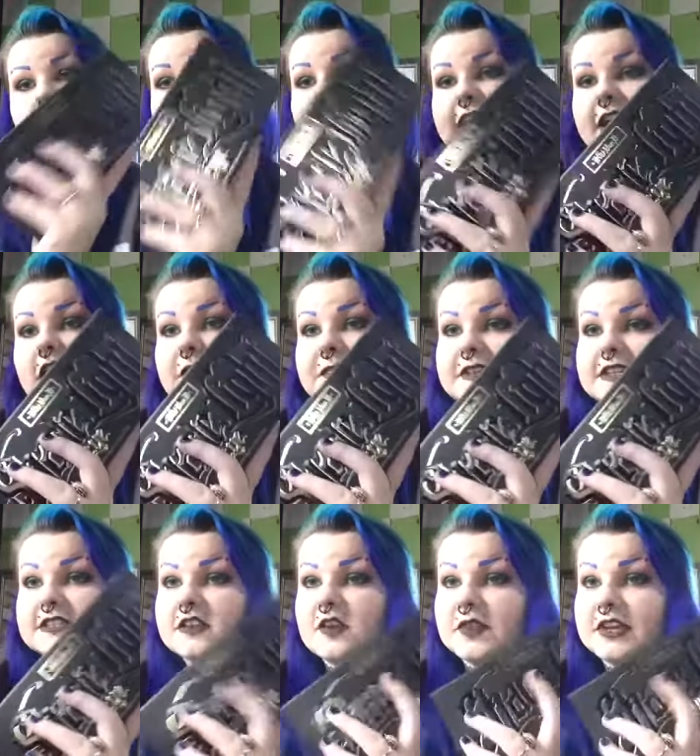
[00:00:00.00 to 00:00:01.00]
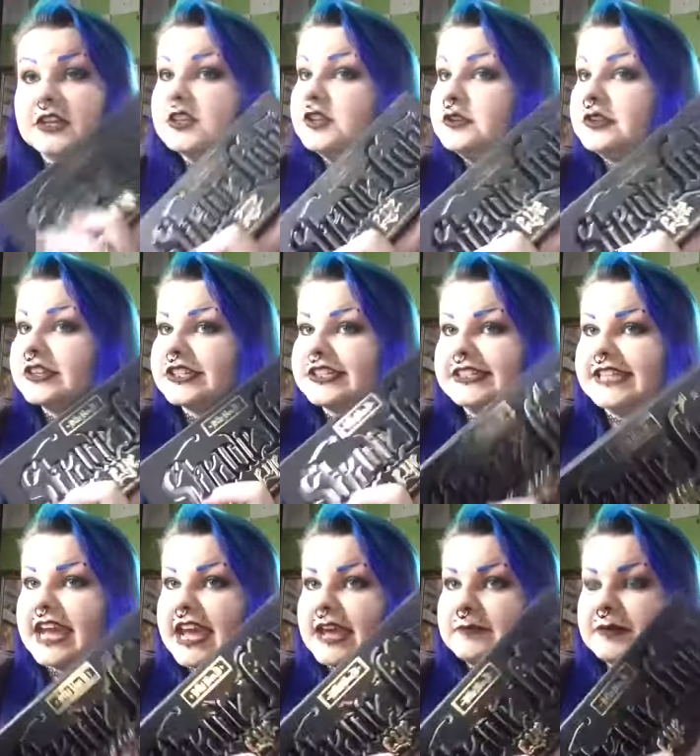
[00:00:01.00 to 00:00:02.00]
I got this on like New Year's
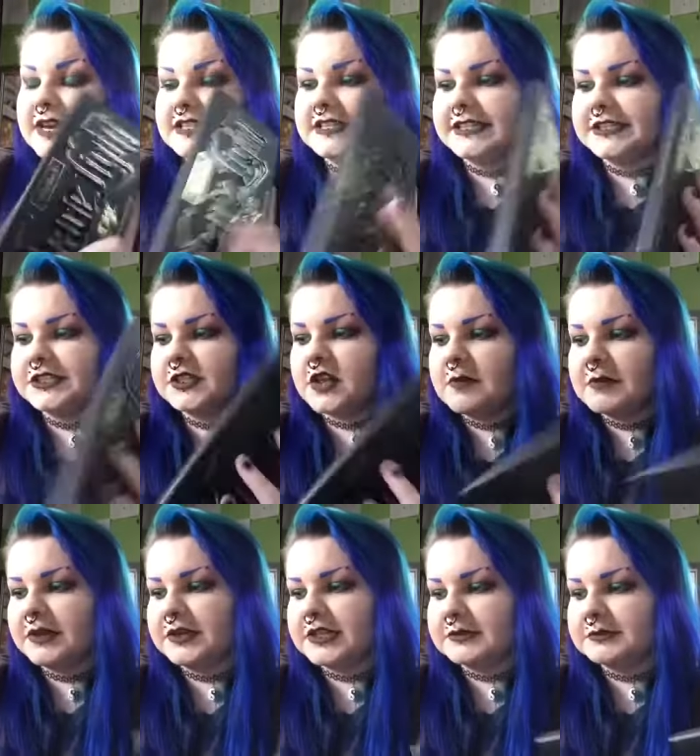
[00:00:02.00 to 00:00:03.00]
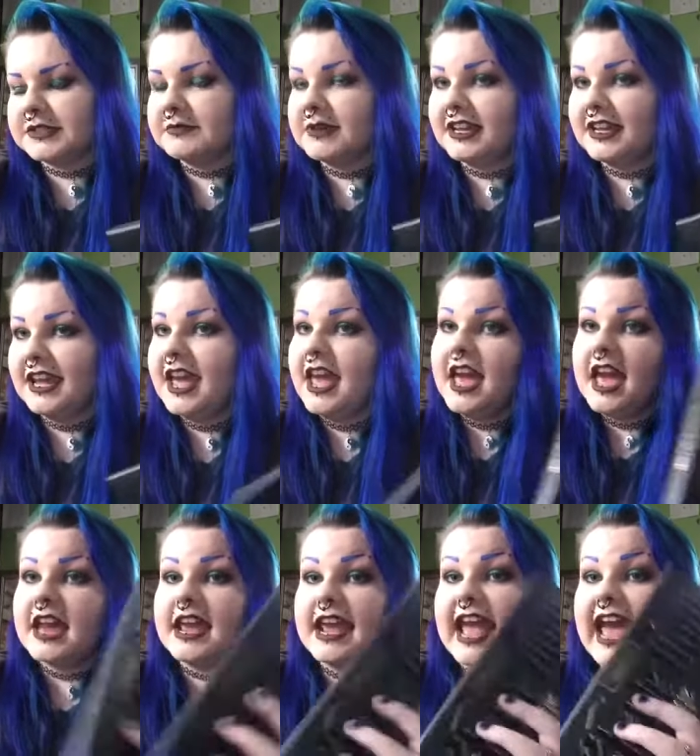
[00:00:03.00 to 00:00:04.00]
Day because I just got my Christmas money,
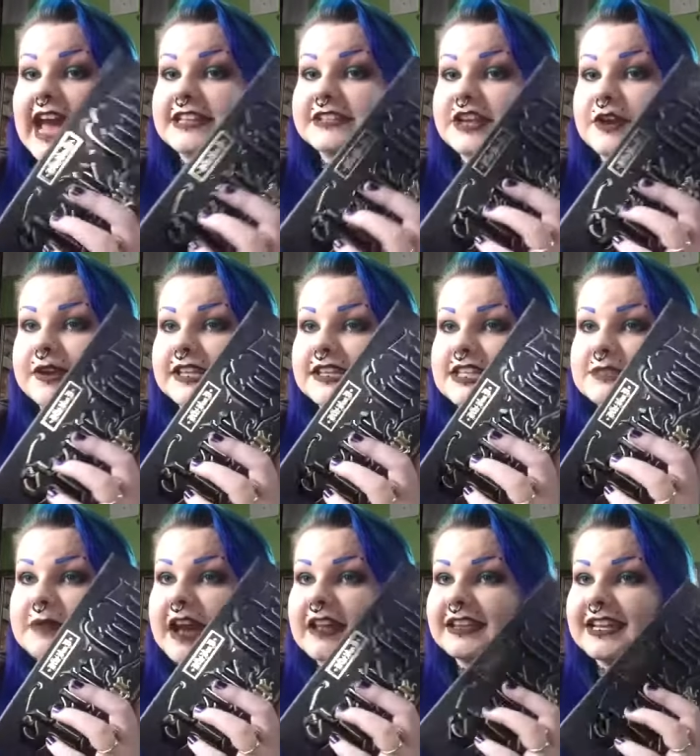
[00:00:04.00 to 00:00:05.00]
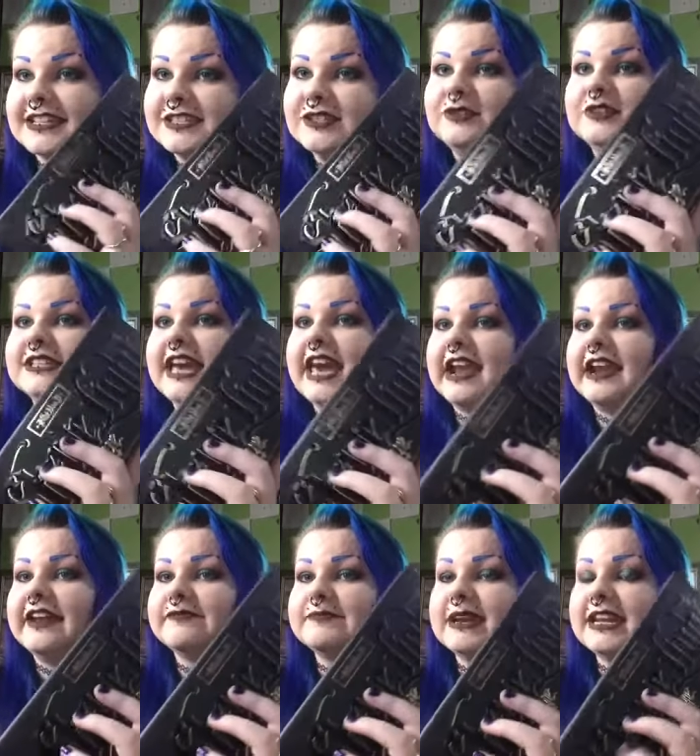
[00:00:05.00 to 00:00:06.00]
and I had to go get this palette as soon as I had
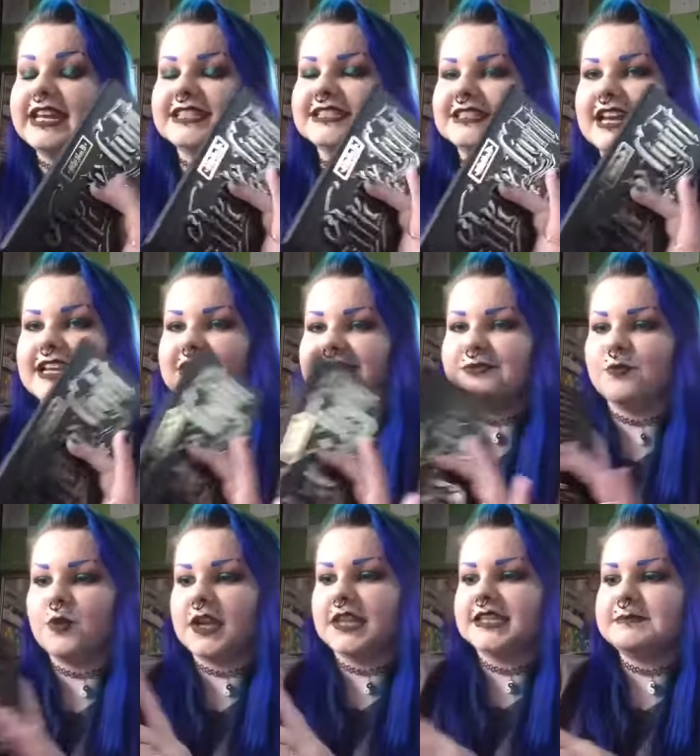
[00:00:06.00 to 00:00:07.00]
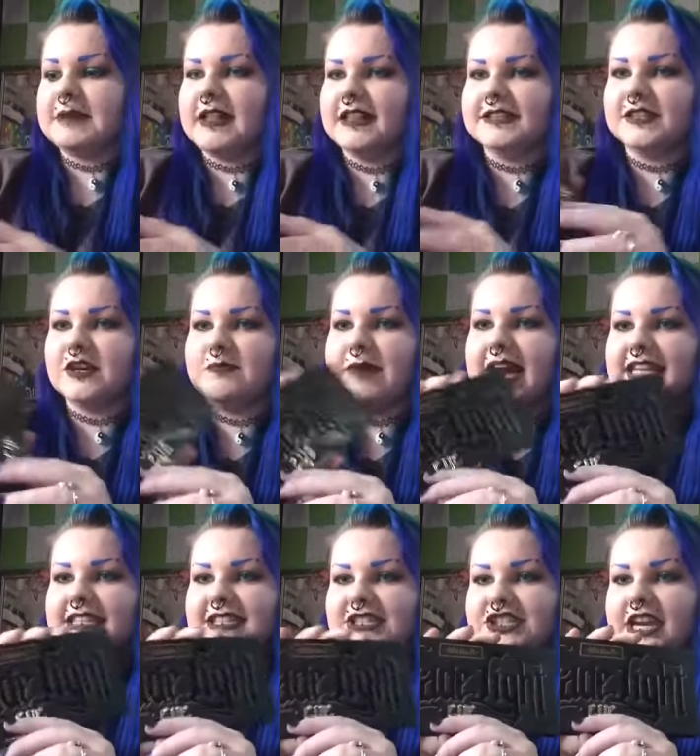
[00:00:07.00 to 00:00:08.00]
enough money because I just wanted this palette so bad.
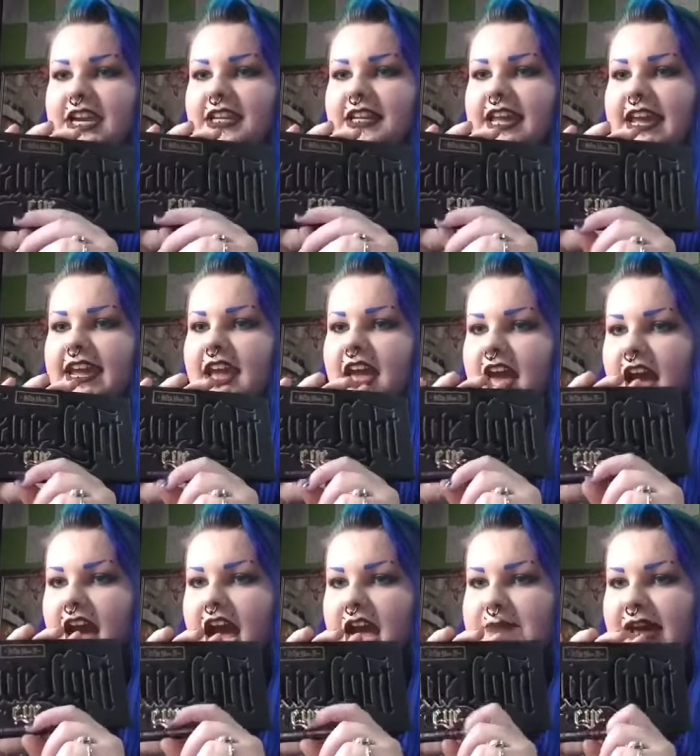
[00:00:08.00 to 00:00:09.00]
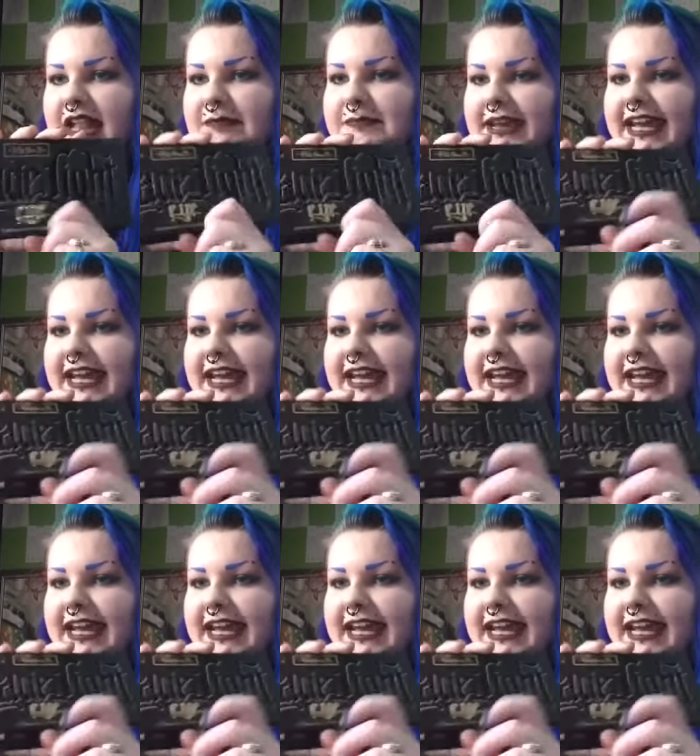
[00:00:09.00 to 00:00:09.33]
It's the Shade and Light Eye Palette by